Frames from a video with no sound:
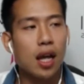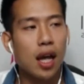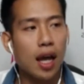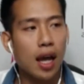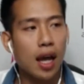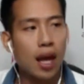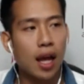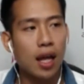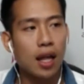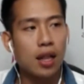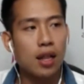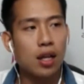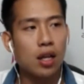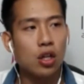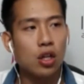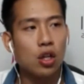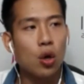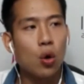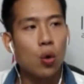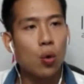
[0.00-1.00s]
and the
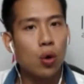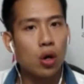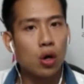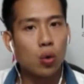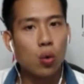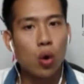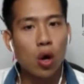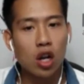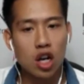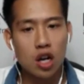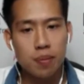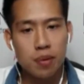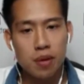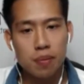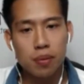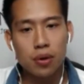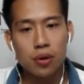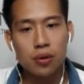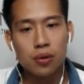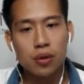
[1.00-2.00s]
lower quality
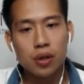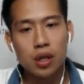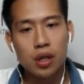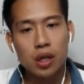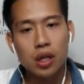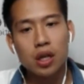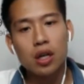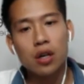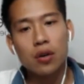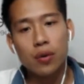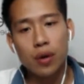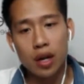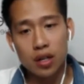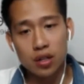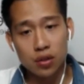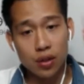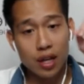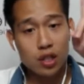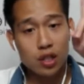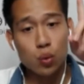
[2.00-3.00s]
people, right?
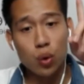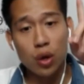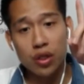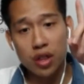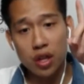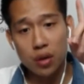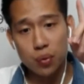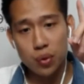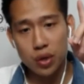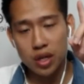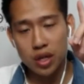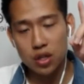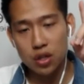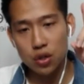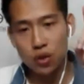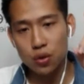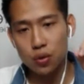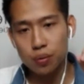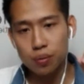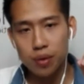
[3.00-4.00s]
So that's one thing we can
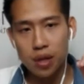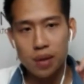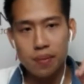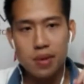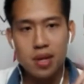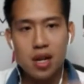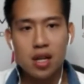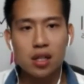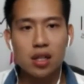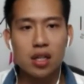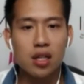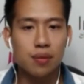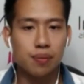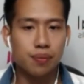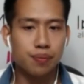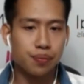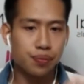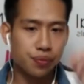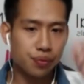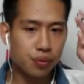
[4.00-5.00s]
do immediately.
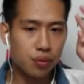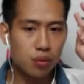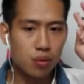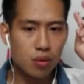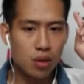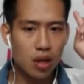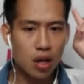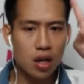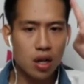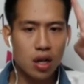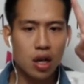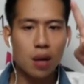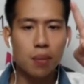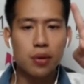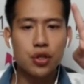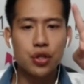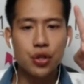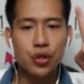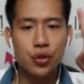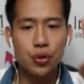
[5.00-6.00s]
Number
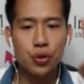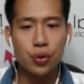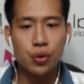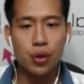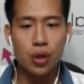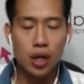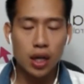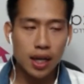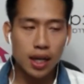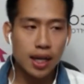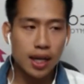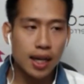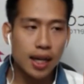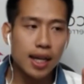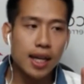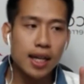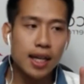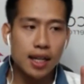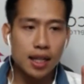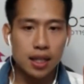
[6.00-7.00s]
two
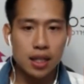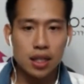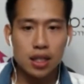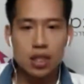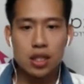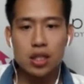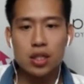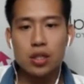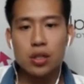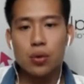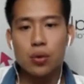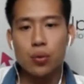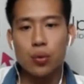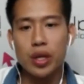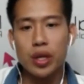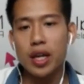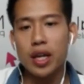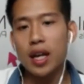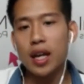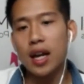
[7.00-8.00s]
is
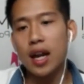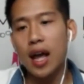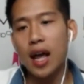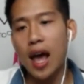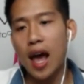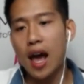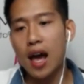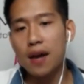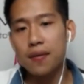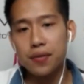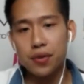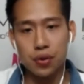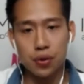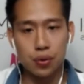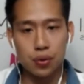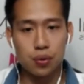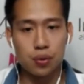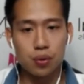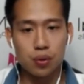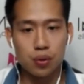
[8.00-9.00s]
we can have you